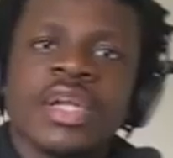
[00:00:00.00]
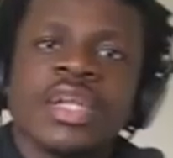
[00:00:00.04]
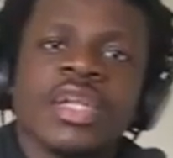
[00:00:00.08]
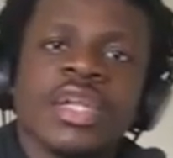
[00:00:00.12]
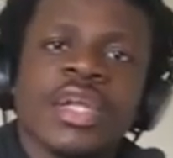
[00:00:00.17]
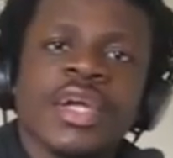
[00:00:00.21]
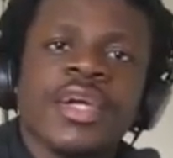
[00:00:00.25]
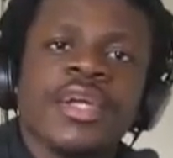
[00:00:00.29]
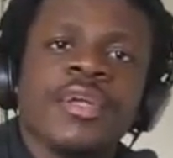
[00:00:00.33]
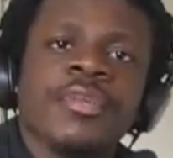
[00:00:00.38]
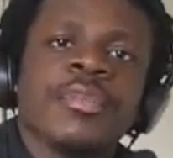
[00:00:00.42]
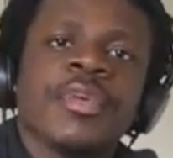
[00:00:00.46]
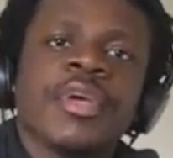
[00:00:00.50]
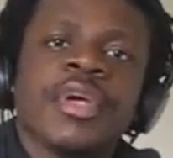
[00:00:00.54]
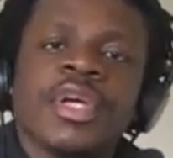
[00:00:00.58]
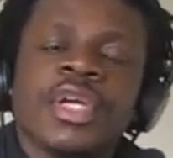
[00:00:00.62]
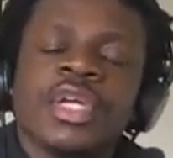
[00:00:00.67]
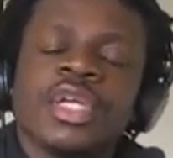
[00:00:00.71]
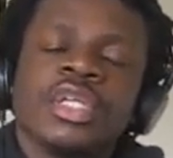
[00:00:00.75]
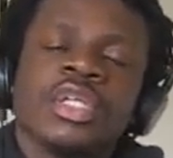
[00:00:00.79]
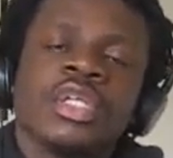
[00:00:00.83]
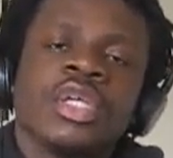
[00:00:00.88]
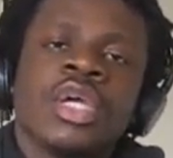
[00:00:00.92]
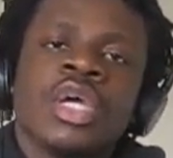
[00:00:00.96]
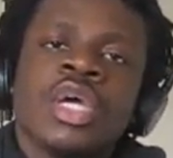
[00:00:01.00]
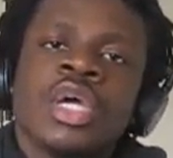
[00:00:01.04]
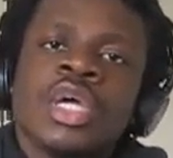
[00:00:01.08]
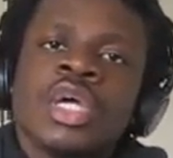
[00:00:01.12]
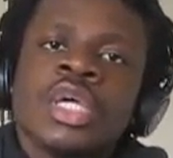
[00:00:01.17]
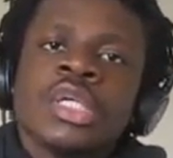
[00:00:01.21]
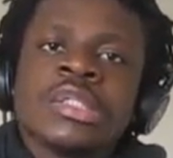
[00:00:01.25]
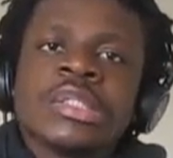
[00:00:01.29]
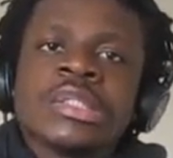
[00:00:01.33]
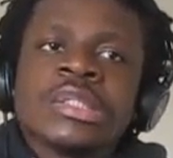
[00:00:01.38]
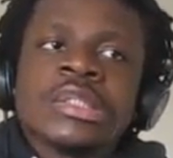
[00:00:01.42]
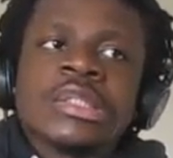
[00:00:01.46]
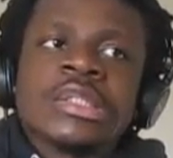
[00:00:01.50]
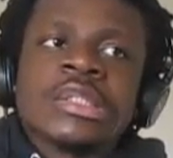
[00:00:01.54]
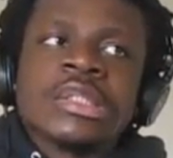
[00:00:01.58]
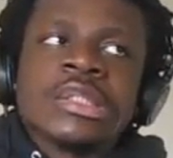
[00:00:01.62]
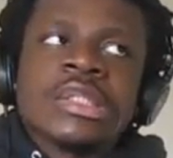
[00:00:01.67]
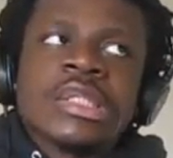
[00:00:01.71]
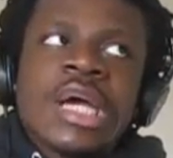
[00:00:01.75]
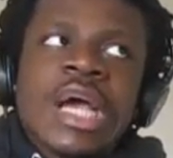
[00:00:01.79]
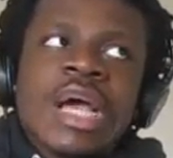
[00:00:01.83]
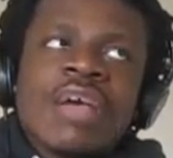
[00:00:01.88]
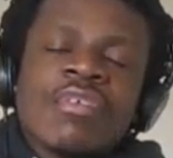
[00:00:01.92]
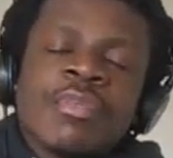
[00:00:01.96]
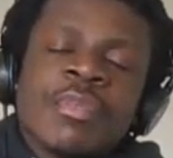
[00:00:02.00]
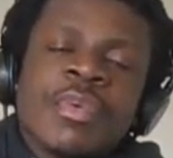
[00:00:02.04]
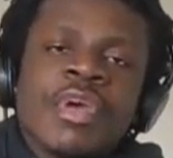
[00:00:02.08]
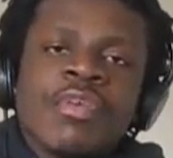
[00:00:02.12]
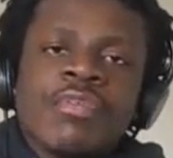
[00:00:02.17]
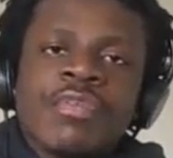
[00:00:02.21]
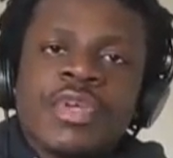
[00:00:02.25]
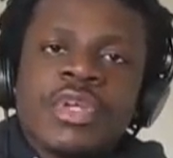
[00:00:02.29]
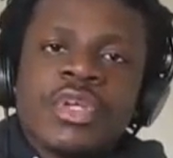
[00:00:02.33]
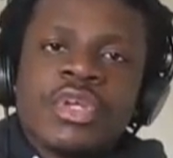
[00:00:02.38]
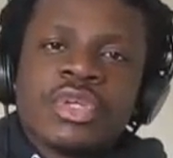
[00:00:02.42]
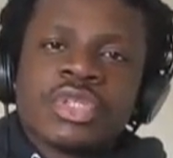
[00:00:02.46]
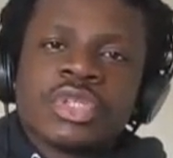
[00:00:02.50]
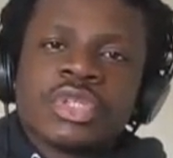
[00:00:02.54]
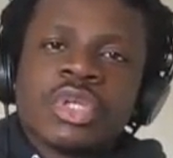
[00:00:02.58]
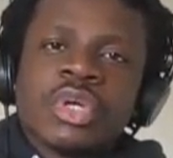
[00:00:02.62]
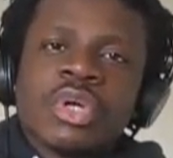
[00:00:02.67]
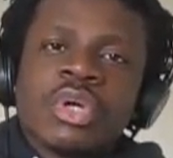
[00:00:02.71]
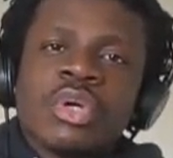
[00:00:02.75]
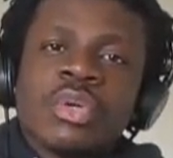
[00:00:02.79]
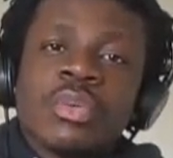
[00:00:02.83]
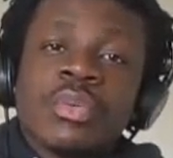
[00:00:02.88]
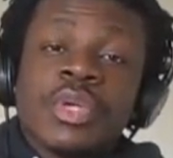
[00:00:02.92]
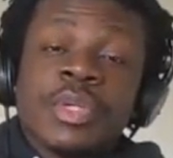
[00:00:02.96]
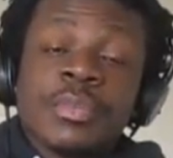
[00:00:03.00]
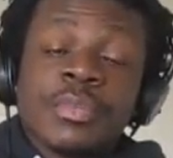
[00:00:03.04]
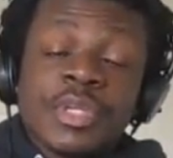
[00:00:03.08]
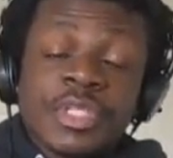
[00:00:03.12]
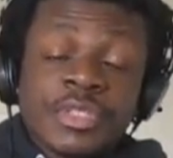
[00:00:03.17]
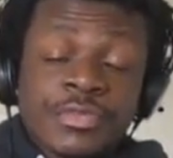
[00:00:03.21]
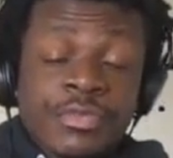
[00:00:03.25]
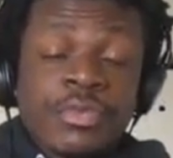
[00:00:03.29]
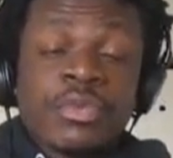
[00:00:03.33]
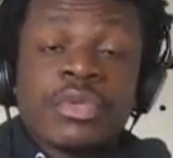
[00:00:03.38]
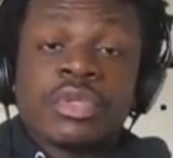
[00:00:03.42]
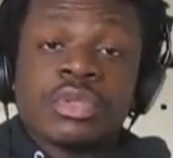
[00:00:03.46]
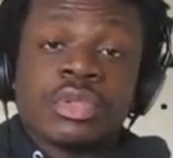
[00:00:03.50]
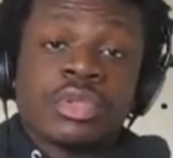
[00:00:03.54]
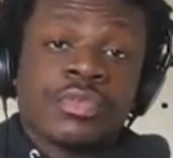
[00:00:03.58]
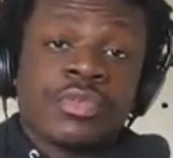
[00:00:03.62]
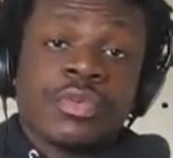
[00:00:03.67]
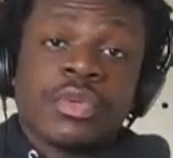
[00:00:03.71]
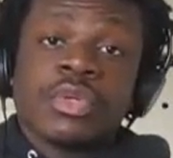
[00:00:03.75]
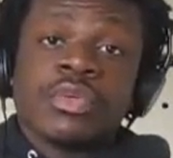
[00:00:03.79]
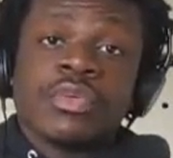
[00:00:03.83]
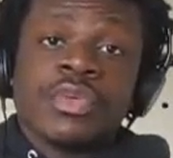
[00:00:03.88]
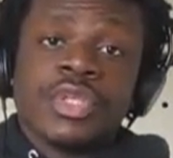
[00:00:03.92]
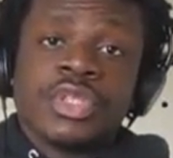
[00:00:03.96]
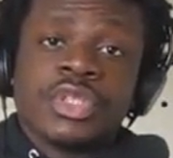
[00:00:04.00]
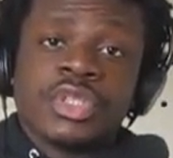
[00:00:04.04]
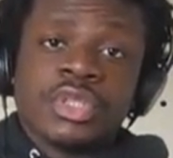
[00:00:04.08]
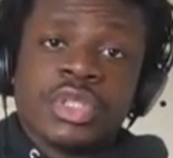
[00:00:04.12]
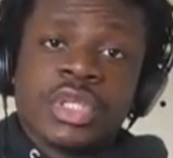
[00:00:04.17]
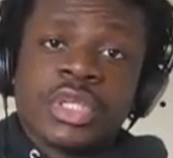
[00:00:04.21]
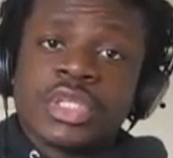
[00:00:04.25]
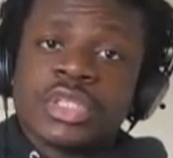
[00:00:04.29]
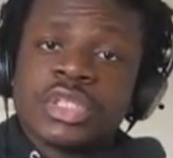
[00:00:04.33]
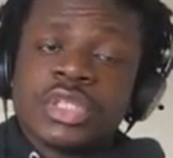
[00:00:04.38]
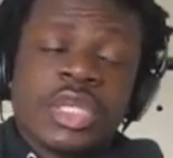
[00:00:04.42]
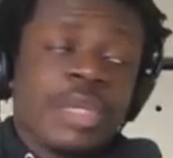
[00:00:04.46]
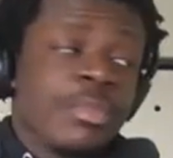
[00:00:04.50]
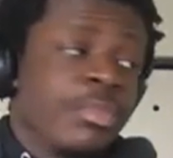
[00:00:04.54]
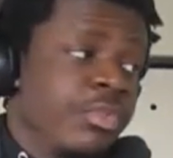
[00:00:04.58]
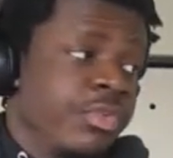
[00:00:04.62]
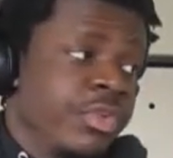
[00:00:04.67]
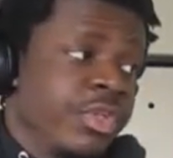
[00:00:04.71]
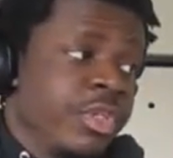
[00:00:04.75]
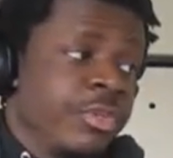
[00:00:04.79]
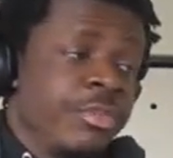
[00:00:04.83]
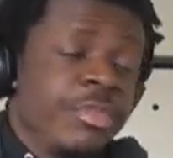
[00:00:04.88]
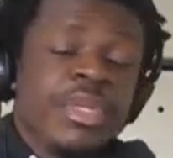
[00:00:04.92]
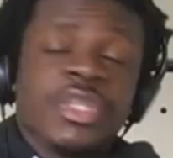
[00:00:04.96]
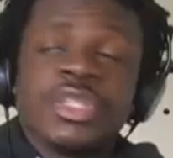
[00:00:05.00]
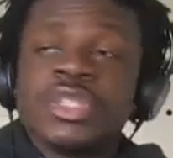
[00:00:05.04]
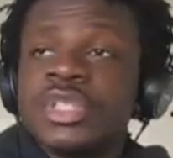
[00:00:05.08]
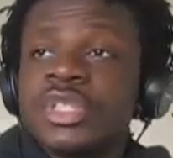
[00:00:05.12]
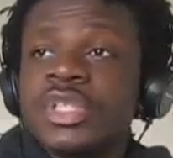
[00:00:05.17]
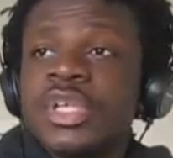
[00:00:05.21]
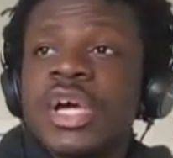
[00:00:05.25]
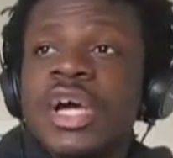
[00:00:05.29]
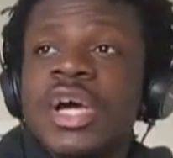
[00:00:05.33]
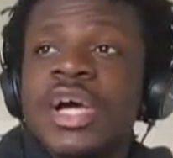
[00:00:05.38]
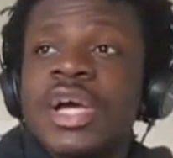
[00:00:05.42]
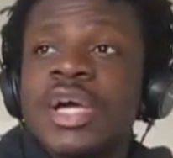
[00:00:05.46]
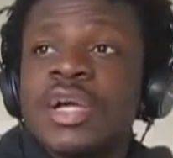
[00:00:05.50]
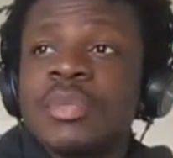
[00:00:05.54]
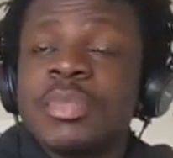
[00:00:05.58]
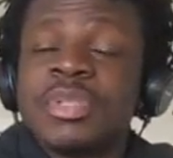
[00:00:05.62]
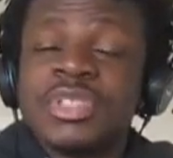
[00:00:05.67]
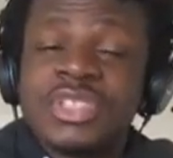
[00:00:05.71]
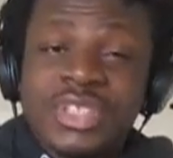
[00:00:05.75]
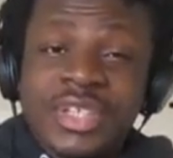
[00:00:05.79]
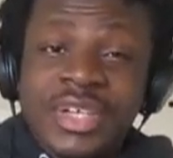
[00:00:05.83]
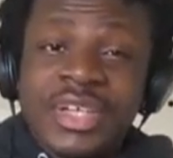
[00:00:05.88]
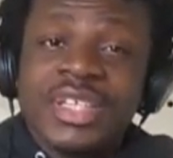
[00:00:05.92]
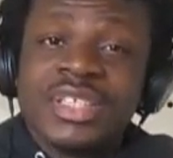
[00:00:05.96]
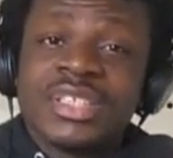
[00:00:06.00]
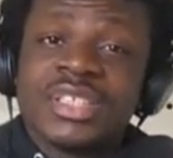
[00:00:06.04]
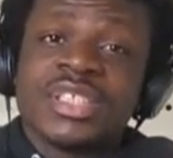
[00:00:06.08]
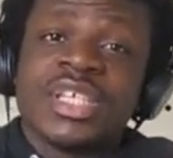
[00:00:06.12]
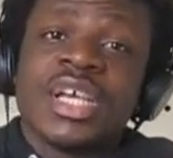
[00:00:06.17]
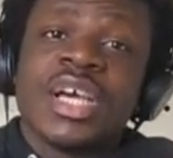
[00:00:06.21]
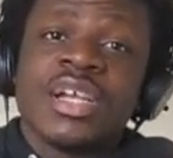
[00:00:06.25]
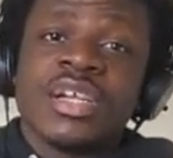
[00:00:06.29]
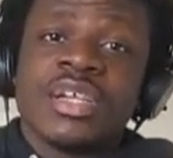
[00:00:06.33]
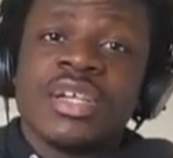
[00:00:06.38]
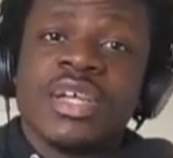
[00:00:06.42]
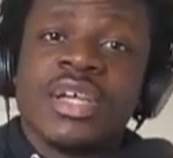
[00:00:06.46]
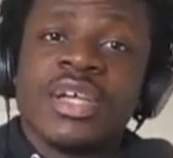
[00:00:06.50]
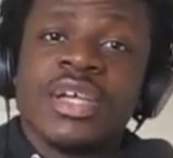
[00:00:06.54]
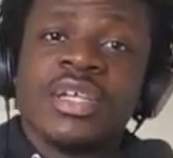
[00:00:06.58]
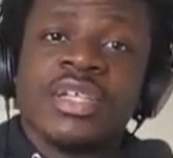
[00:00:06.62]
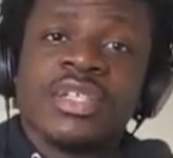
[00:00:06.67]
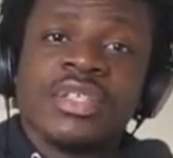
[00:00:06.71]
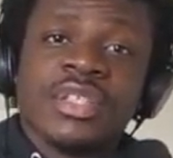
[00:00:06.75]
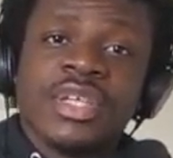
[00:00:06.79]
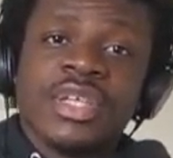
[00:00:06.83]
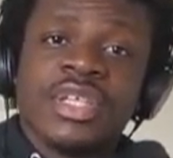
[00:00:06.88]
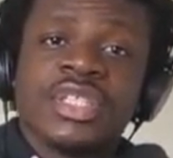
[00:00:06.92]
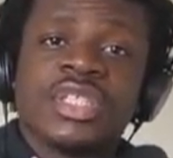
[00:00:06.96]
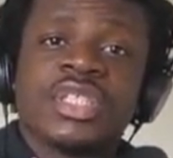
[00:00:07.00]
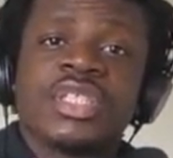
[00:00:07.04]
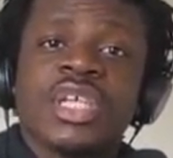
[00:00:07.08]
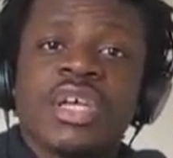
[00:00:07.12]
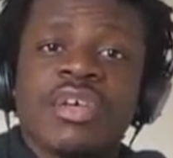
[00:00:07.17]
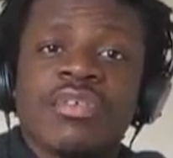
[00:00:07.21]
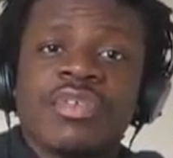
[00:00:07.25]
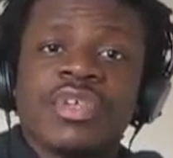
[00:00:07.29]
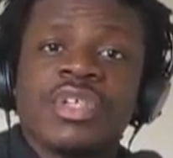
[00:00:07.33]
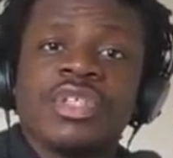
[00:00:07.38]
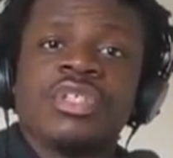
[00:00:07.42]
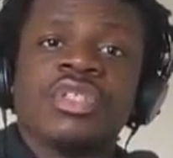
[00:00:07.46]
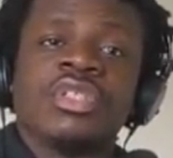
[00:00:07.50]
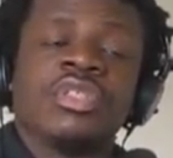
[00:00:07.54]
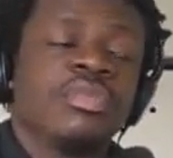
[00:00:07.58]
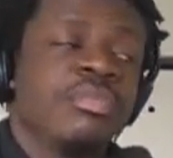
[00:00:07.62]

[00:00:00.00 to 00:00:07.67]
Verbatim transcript: of late, man. I haven't made videos the whole week, but it's for, it's for a reason. Like I said, I'm a really busy guy. But today's Saturday, day seven.